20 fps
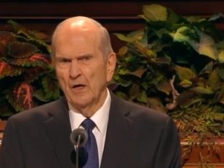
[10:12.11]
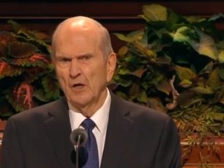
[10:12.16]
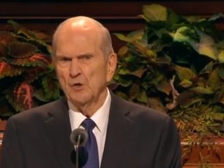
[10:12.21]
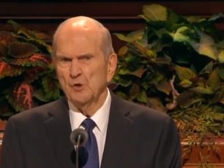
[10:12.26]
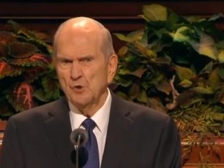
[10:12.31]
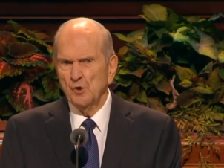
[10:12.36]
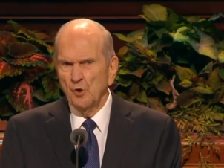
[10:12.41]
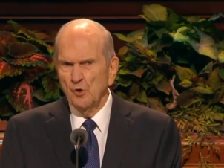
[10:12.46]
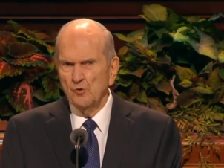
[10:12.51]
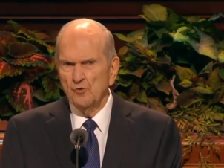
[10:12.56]

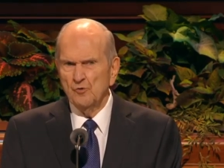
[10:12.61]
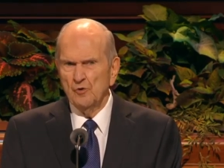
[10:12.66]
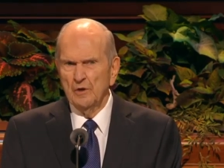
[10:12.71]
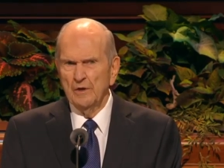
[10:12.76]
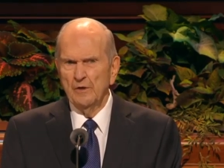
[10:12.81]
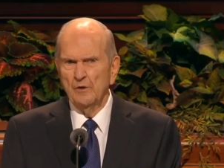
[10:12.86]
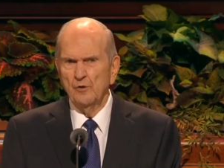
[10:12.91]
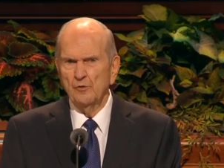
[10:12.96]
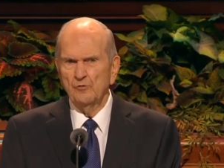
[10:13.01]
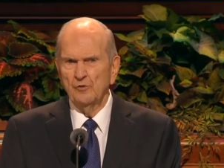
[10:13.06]
church
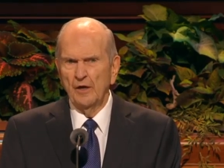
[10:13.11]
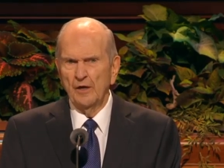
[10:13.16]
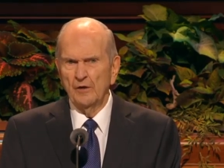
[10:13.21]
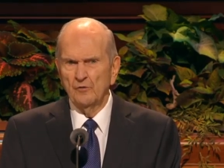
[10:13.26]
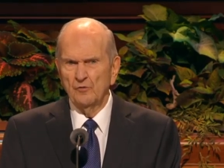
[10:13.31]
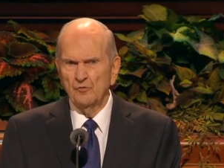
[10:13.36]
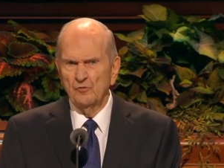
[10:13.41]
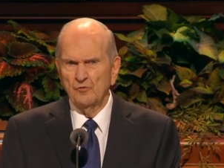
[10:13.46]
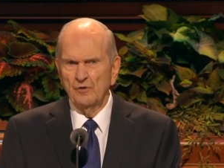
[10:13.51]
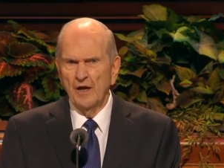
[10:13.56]
leaders and
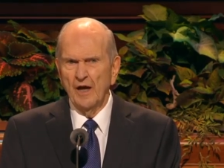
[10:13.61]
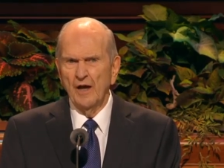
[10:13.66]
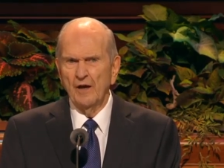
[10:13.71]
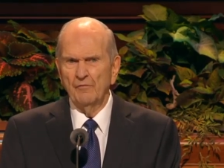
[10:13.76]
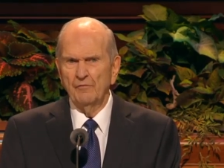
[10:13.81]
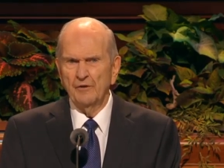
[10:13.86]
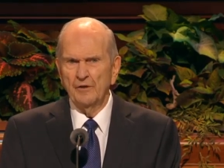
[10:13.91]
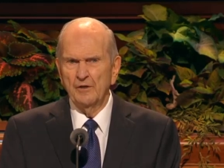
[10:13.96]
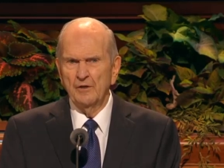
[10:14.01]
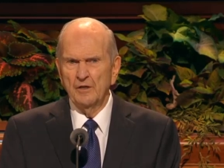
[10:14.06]

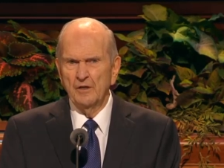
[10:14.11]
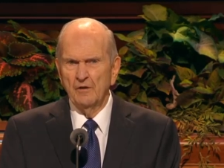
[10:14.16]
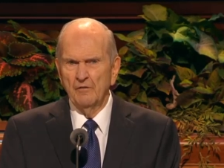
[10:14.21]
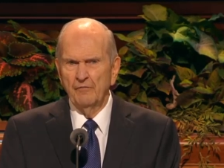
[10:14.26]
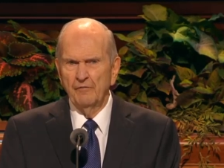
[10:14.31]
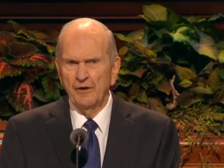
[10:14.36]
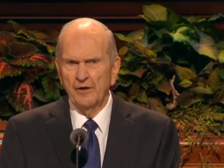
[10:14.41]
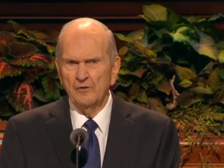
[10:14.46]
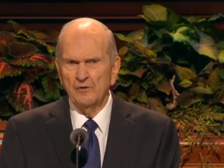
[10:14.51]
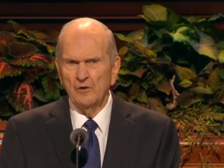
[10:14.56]
staff in the
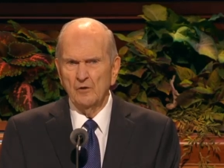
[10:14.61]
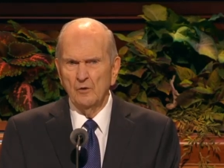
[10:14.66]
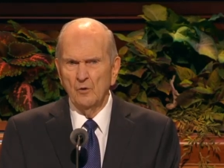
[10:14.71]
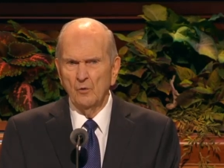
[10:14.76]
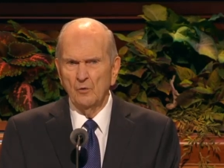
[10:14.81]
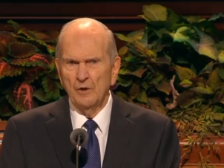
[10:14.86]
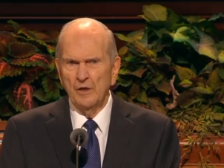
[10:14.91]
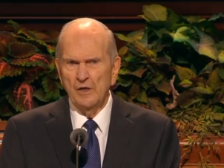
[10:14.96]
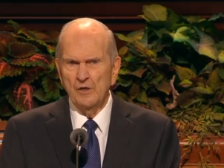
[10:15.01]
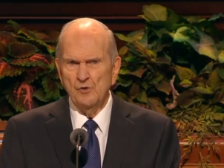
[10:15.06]
affected
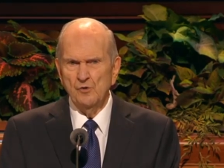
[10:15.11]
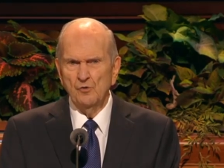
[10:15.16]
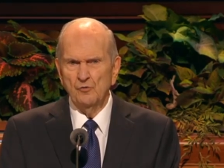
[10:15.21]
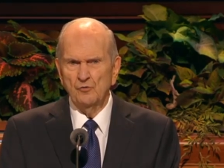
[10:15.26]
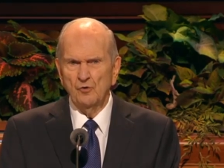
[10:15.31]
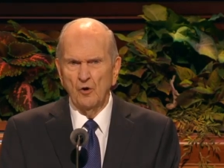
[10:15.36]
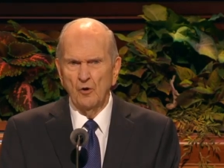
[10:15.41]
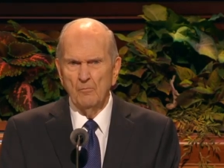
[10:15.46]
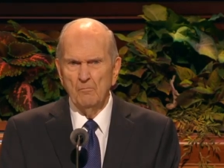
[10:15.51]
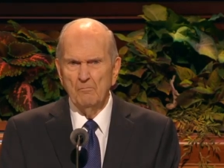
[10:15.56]

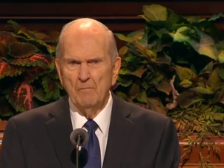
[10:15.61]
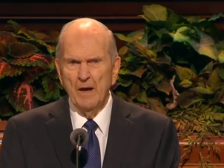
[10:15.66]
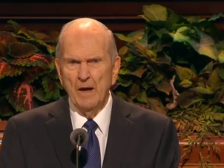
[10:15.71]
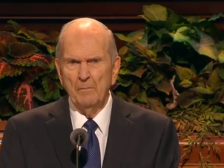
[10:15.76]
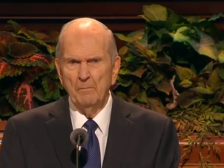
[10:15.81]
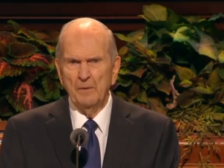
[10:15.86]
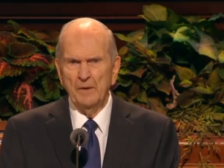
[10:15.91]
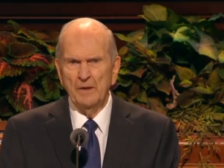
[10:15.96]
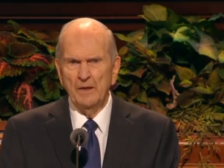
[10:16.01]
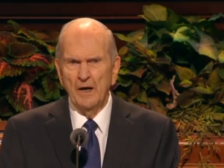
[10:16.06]
locations are
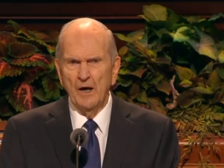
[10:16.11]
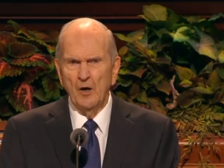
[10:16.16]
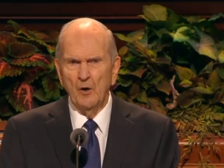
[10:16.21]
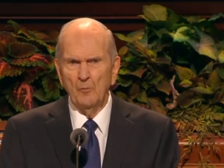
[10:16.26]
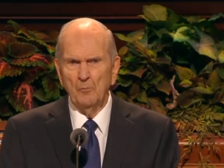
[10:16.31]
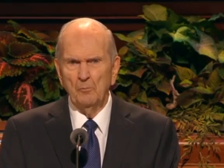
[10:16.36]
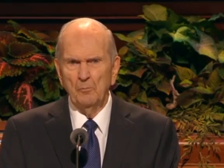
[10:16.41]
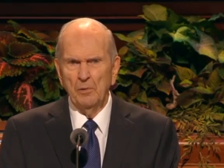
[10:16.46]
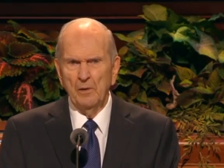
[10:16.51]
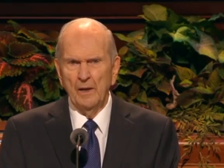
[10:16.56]
mapping
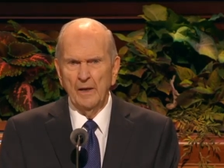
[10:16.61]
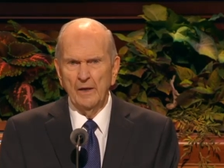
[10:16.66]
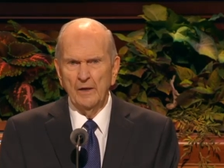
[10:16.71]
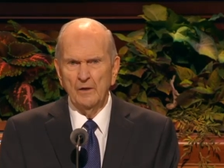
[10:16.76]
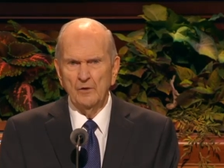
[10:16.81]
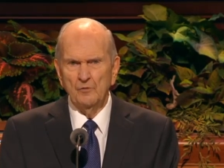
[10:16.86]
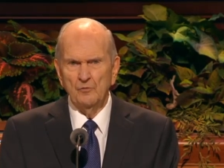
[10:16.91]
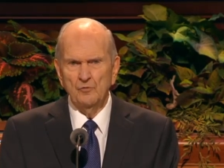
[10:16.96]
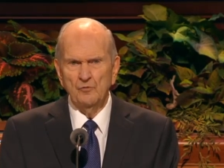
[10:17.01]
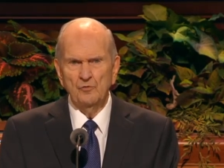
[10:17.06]
out
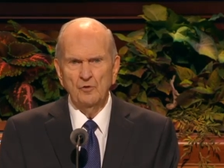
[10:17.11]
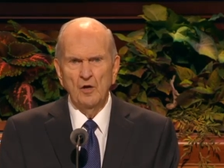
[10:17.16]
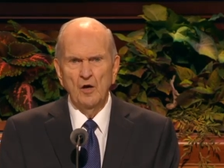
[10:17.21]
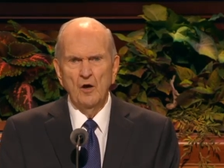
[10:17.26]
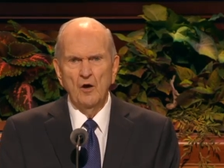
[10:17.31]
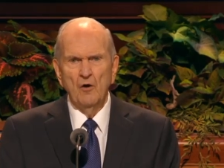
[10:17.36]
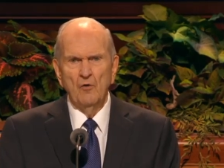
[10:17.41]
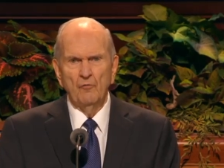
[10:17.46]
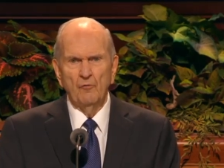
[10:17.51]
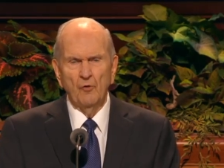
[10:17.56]
plans
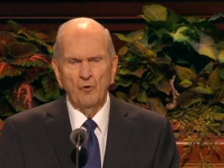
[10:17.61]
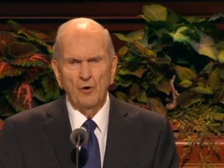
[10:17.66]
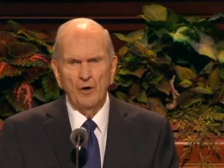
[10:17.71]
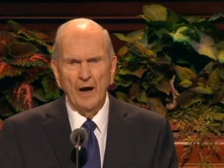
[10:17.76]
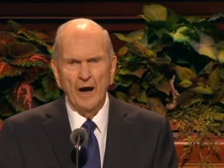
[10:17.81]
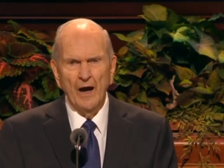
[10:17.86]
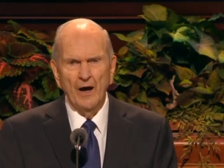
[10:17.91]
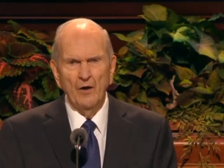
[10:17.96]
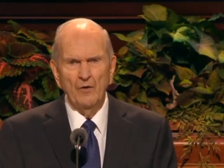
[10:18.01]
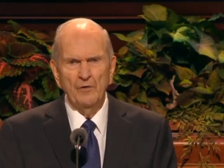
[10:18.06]
for
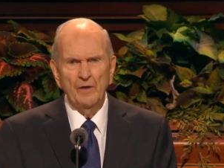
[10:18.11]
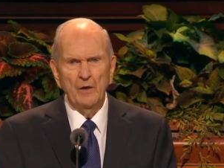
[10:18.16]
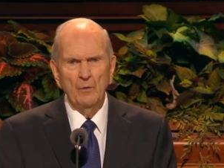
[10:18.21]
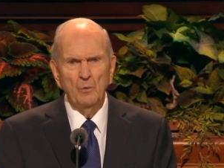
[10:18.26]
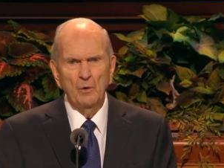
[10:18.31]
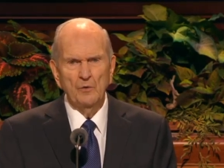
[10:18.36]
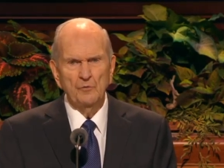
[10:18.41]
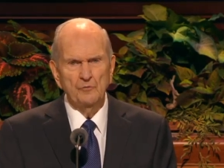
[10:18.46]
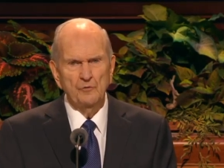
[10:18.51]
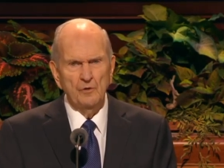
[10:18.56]
how they
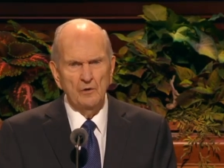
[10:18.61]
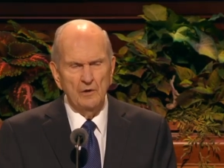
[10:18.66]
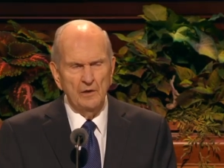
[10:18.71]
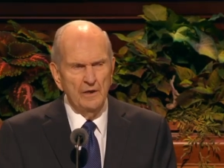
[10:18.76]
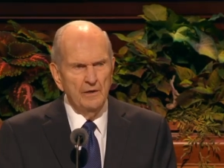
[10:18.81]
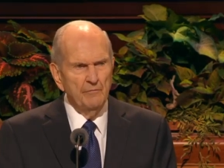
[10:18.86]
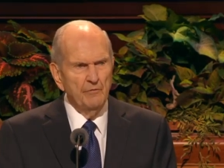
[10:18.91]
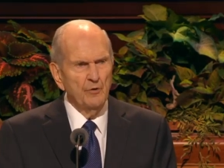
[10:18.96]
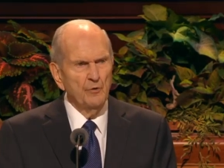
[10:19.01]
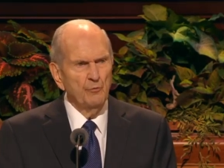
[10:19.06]
will
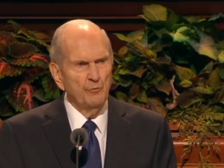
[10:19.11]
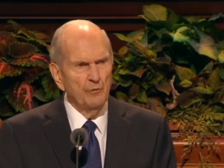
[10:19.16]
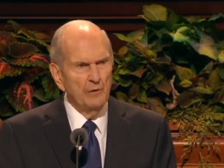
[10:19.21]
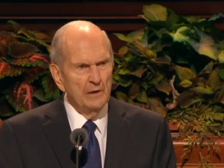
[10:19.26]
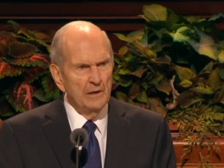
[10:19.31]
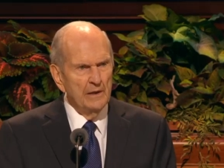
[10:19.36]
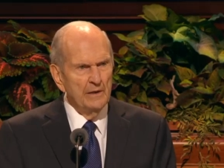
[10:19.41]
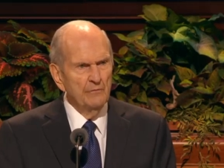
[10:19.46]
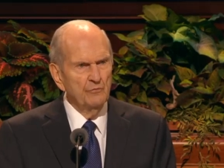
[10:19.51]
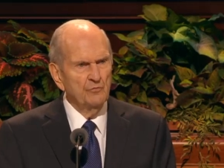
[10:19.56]
deliver
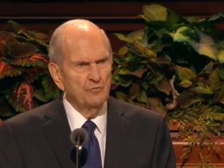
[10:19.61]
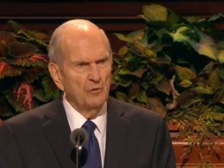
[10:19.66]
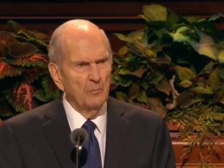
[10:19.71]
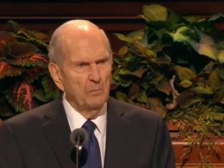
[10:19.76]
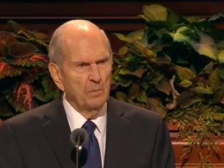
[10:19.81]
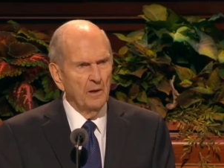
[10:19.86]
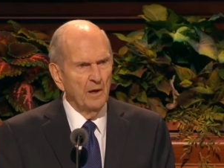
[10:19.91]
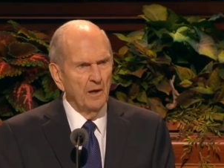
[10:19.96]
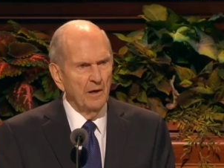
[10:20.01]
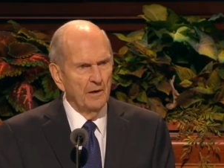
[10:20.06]
relief
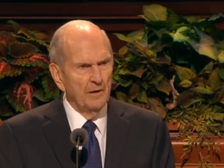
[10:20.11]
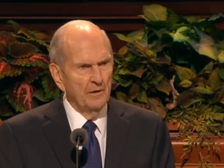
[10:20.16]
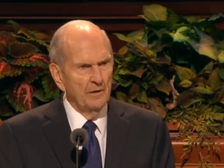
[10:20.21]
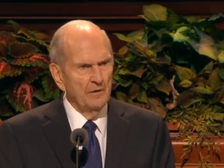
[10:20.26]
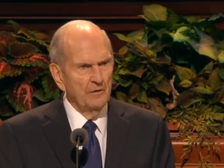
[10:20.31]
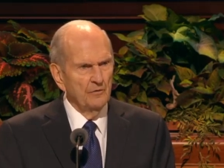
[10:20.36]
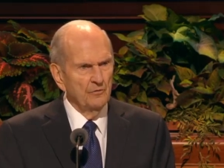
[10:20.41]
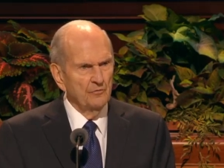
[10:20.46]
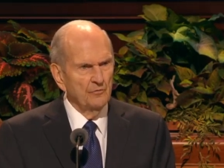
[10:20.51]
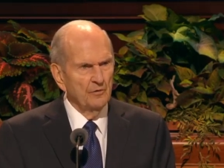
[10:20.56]

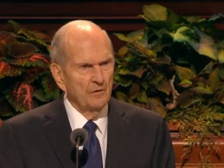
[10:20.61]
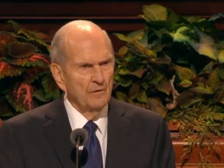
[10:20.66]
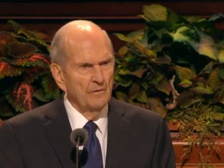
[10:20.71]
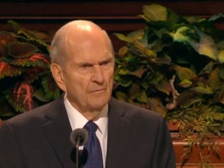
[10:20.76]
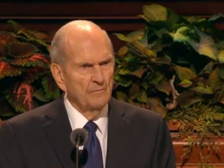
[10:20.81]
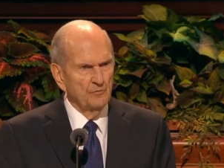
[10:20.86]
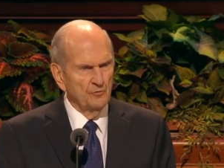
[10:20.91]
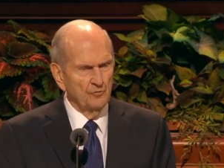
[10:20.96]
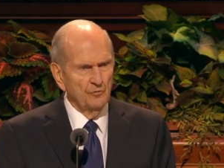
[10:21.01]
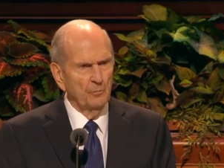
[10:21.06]
supplies,
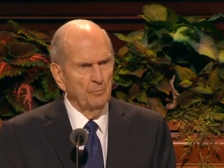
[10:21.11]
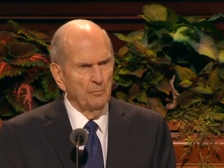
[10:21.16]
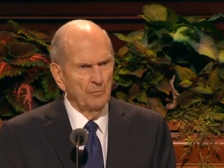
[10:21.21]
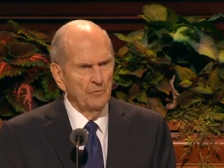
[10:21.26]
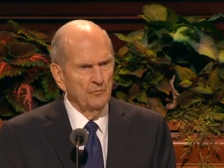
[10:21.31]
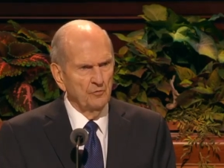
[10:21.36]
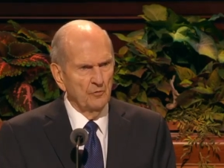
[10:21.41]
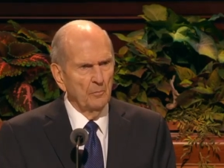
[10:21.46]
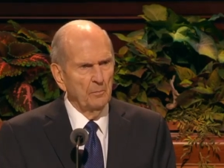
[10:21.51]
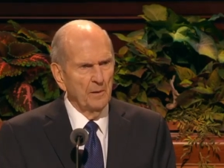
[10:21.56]
su
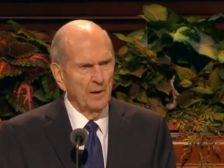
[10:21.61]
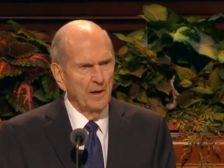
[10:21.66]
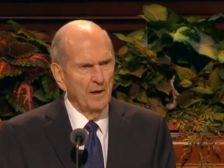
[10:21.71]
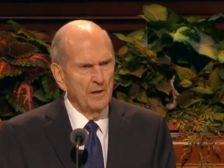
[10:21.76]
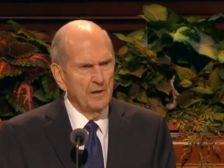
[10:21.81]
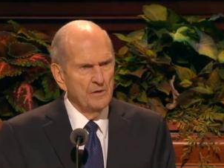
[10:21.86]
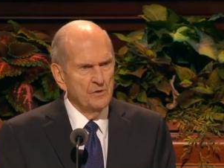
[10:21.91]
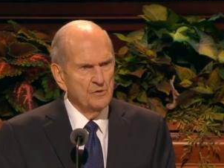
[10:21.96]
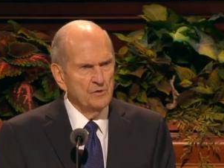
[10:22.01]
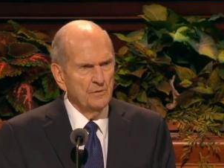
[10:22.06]

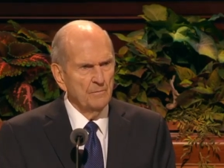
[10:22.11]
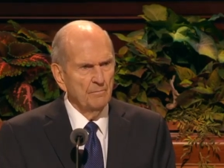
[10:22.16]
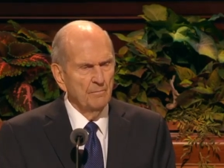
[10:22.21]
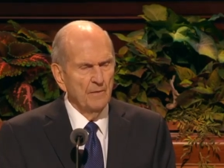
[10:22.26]
supplies